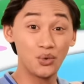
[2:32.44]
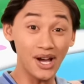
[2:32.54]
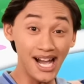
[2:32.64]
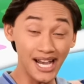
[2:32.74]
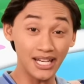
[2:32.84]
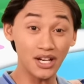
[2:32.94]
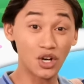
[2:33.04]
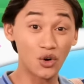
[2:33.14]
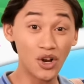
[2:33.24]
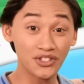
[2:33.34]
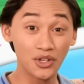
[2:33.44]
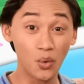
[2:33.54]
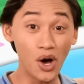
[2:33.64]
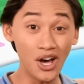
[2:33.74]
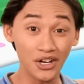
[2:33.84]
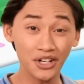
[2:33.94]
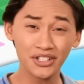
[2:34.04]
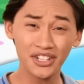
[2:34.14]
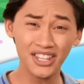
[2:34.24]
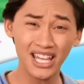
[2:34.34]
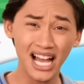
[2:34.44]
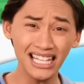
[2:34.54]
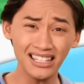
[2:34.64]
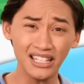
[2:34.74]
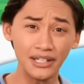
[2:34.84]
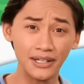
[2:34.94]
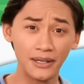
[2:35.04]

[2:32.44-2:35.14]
ride across the water to the island?